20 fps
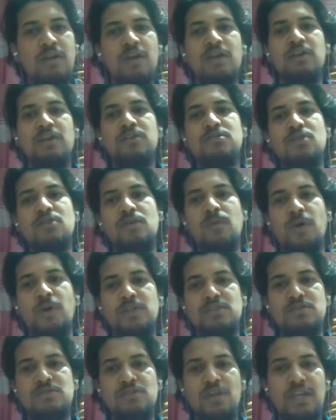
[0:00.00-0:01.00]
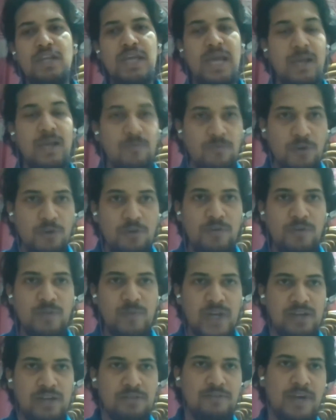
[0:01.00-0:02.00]
So what's really helpful with
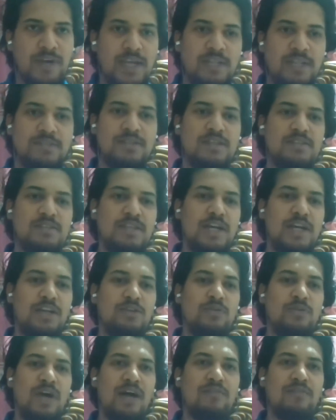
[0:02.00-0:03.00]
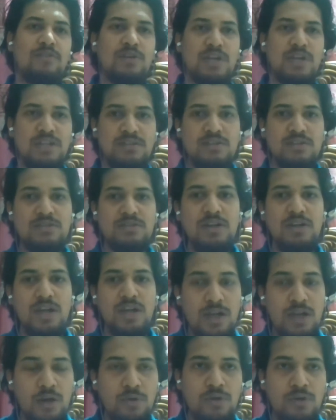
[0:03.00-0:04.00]
matter files is that you have a consistent
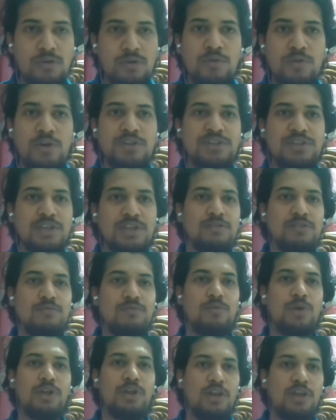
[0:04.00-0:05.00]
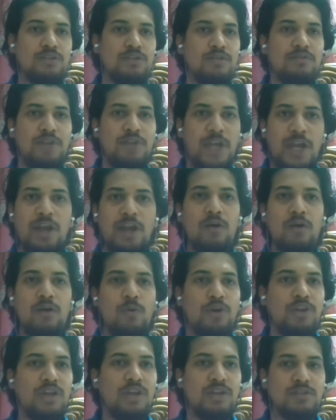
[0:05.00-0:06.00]
account of what things you've read,
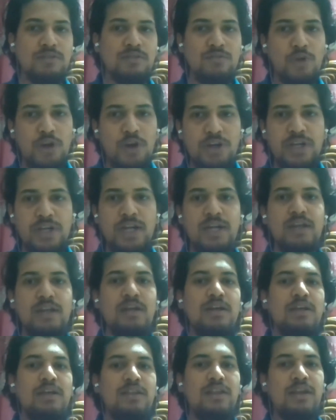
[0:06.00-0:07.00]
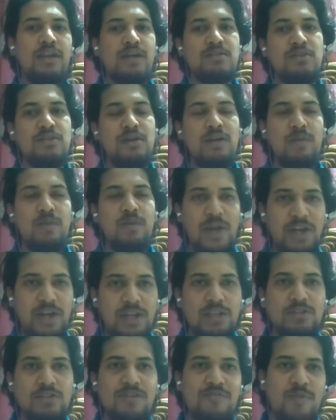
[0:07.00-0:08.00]
what things you've not read. There are certain
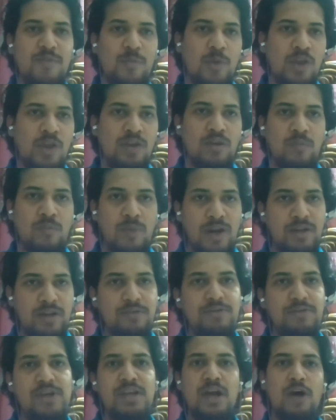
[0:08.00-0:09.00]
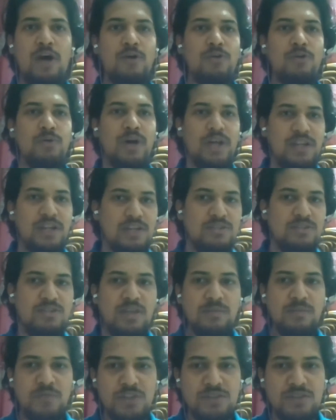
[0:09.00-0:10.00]
metrics of preparing a matter file, how to arrange
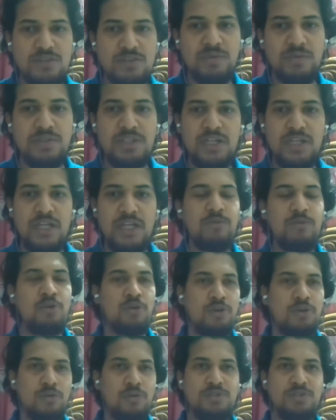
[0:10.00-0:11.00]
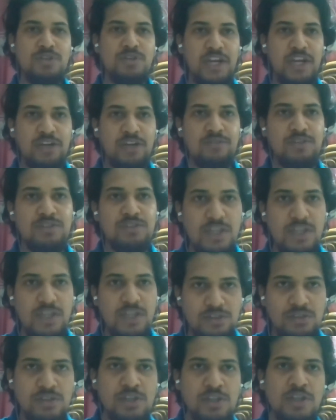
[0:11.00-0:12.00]
them. This is something that I'll be doing towards the end of this
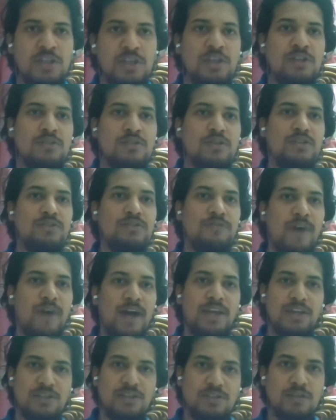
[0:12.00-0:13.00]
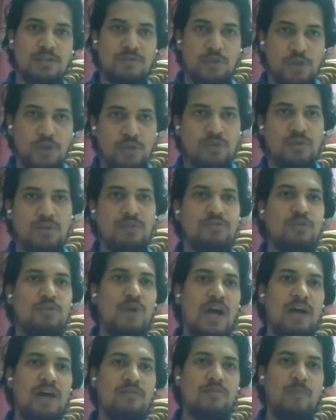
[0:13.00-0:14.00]
session. So it's far easier for you if you
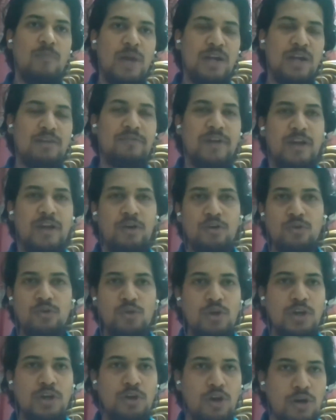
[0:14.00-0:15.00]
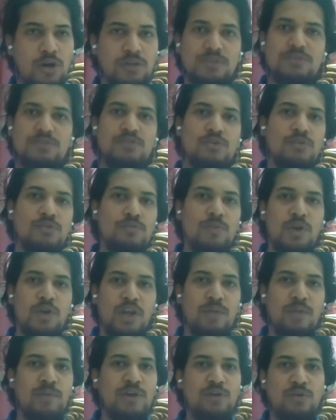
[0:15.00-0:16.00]
have a matter file in Google Docs. So you're
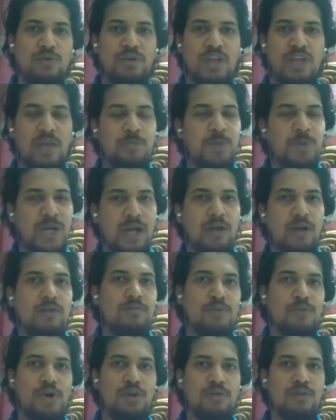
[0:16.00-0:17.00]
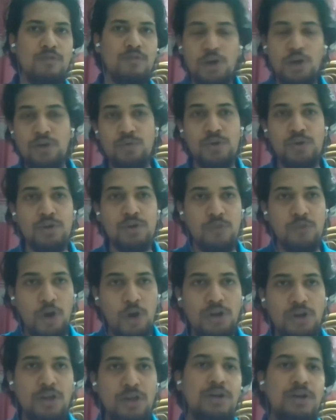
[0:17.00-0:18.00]
able to keep track of what you've learned, what you've not
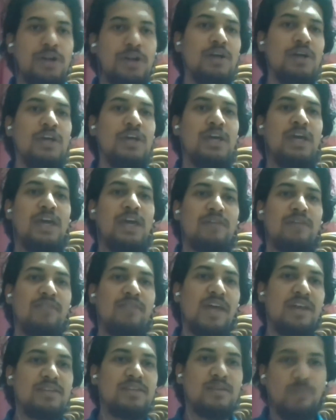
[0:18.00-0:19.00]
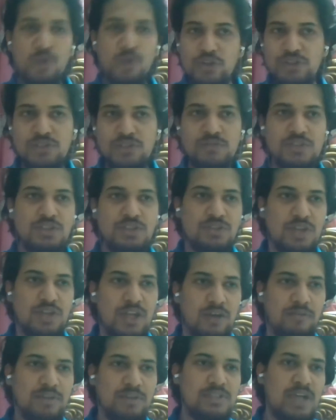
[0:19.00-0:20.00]
learned. If there is a motion
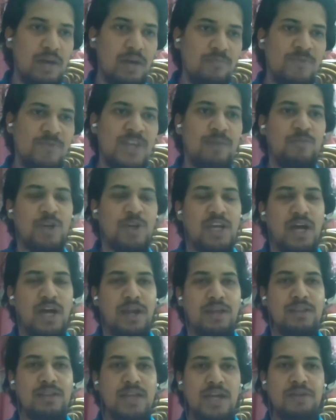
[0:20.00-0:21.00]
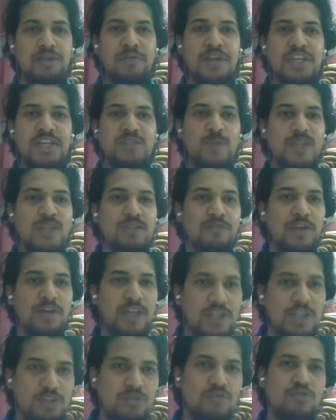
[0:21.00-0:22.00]
which comes up regarding that very specific
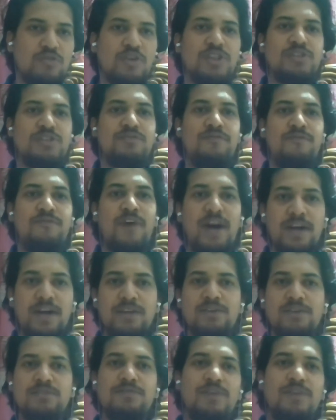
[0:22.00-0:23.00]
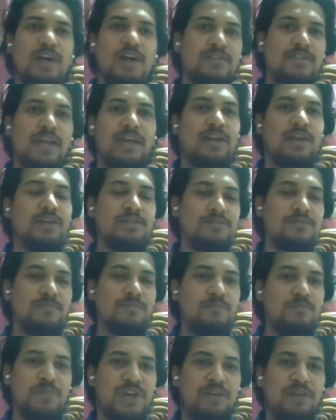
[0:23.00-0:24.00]
issue, so it's far fast, like it's
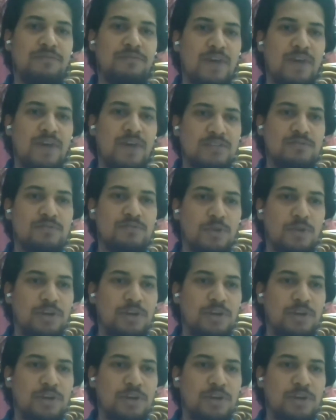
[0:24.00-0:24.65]
pretty fast for